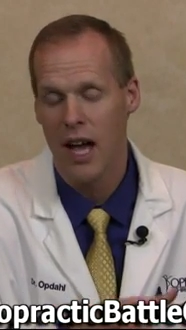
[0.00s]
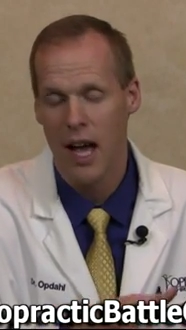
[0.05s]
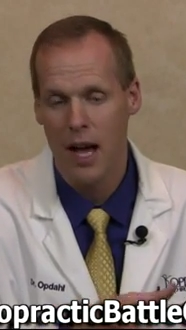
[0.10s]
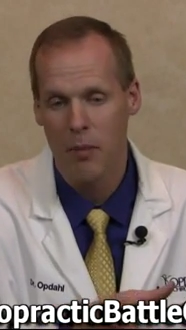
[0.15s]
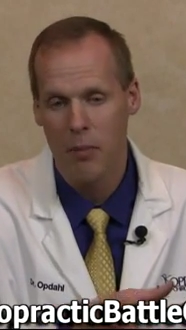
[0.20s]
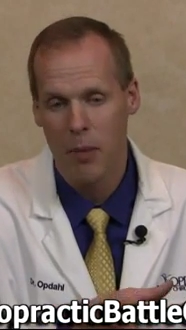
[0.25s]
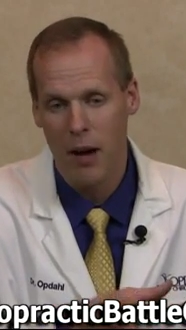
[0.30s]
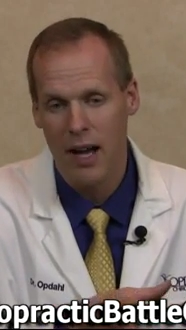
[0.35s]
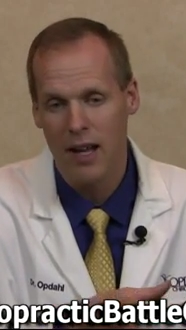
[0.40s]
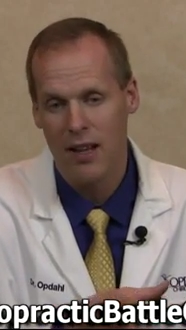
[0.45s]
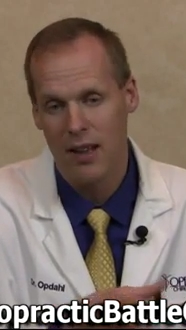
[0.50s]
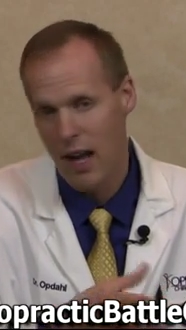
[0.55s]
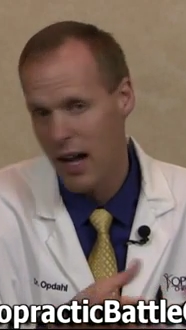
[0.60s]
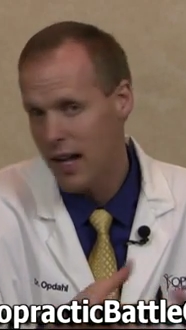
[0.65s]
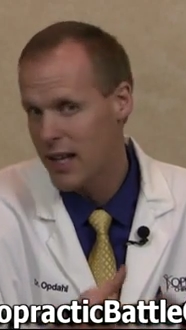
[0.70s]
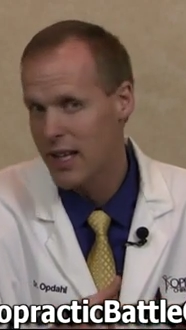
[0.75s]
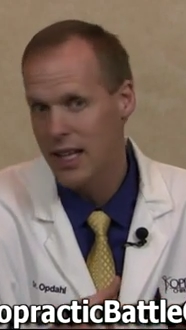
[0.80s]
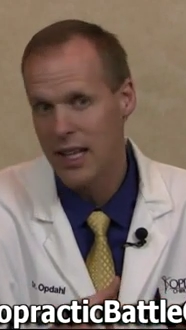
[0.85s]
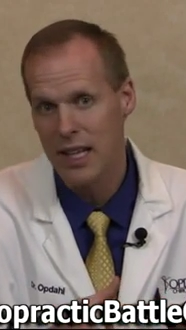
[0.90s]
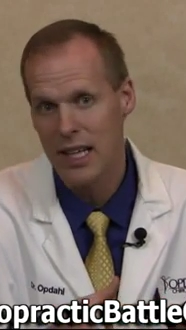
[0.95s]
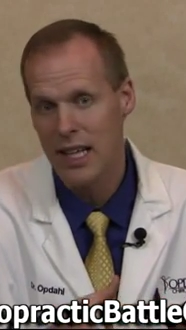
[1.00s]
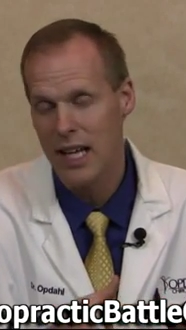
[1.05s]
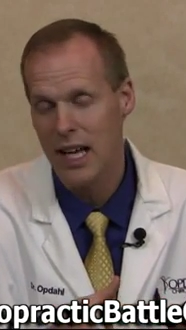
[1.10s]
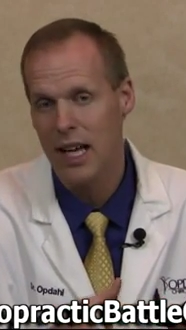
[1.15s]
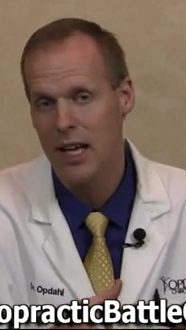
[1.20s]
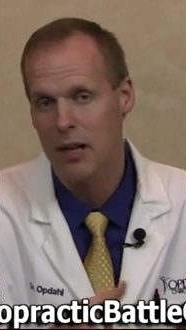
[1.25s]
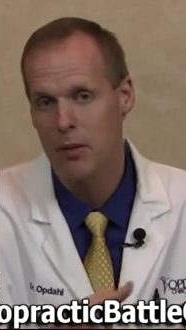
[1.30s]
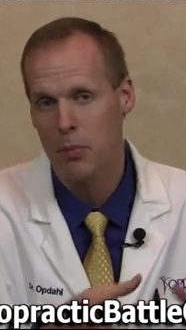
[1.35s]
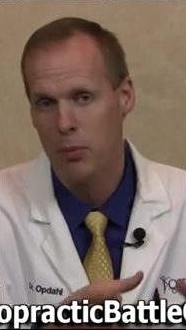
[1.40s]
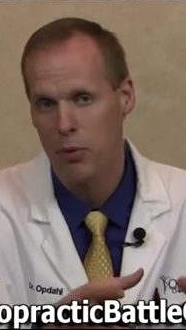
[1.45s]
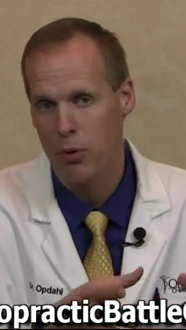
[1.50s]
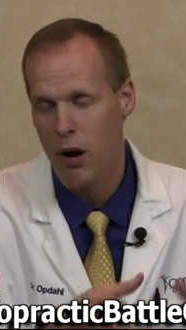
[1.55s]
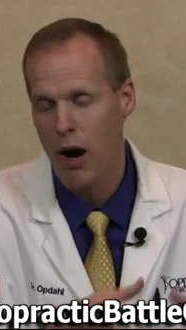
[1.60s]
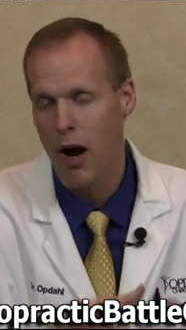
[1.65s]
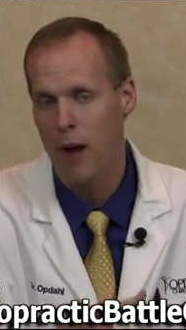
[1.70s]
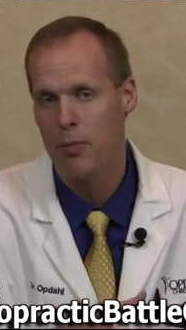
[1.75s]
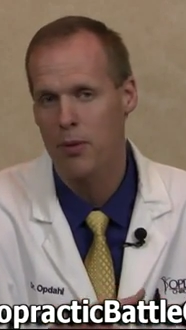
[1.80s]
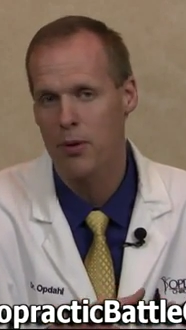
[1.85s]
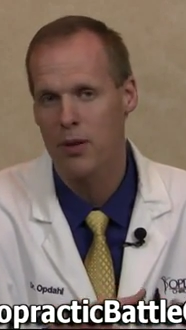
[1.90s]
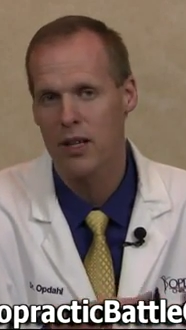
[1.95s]
And by aligning it again
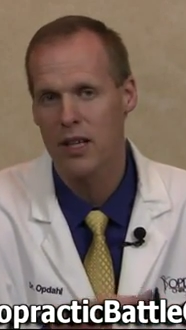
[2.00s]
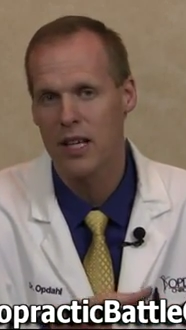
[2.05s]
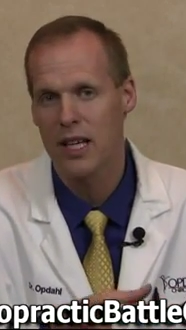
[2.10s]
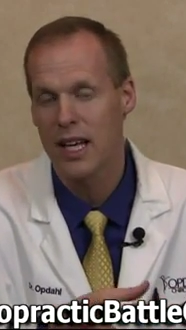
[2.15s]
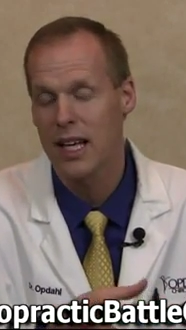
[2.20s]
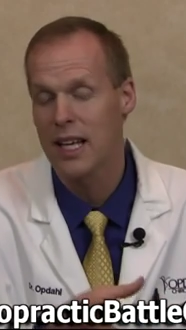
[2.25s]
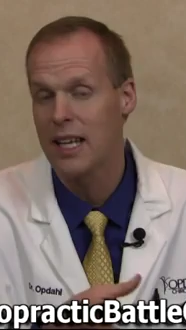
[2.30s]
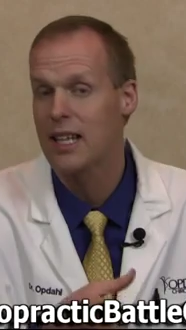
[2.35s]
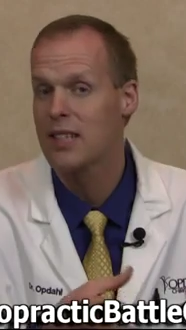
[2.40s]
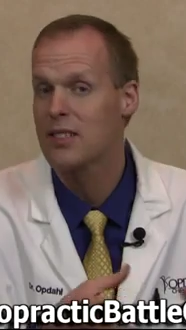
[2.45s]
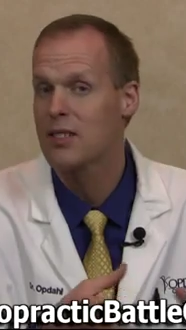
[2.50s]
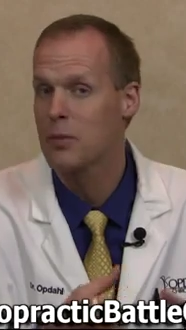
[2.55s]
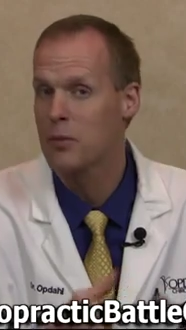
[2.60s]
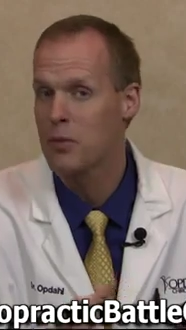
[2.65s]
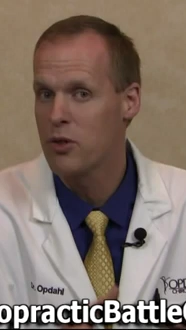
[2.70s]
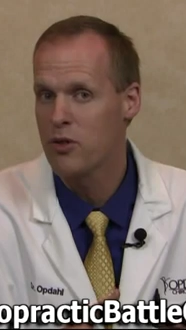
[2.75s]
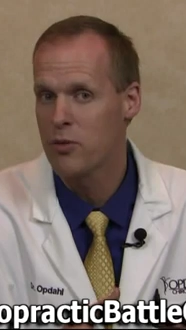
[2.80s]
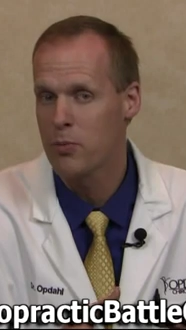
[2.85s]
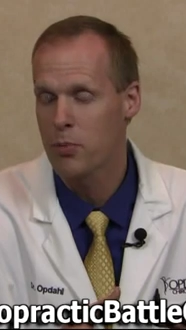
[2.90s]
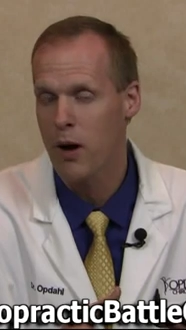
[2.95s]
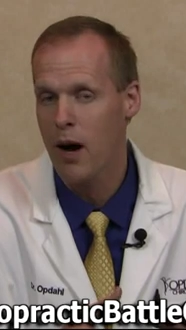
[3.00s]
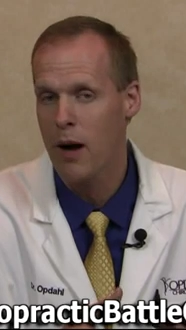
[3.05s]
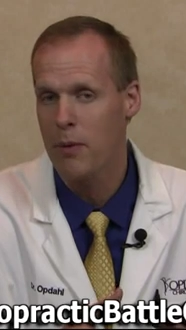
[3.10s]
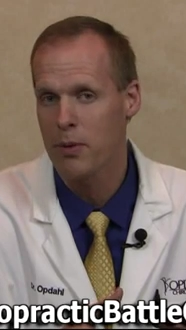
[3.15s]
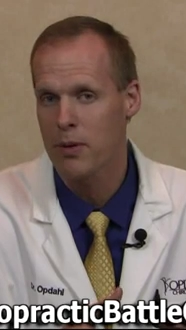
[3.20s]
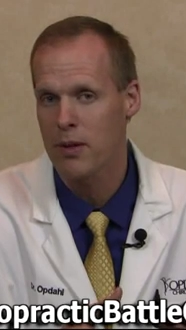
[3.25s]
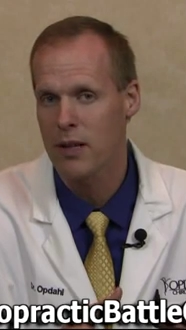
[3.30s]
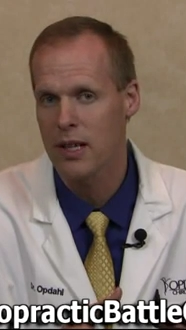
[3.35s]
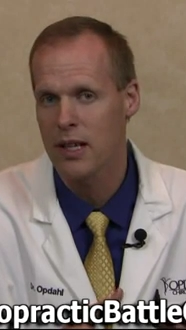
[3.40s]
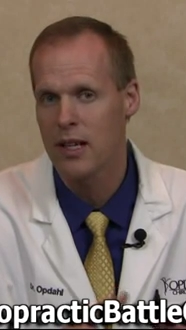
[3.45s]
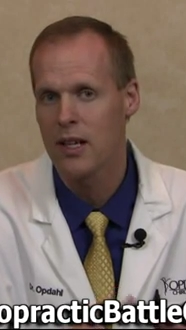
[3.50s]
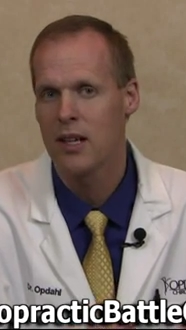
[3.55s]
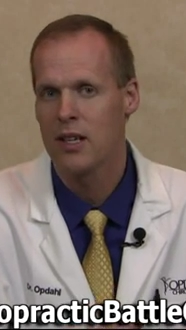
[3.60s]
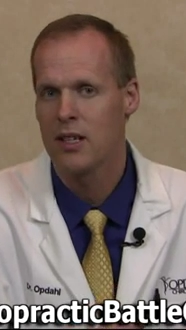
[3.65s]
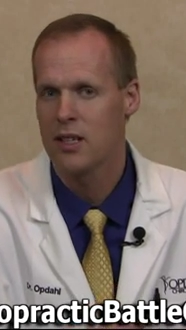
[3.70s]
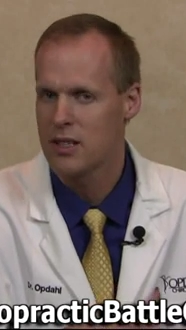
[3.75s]
properly, getting it to move properly,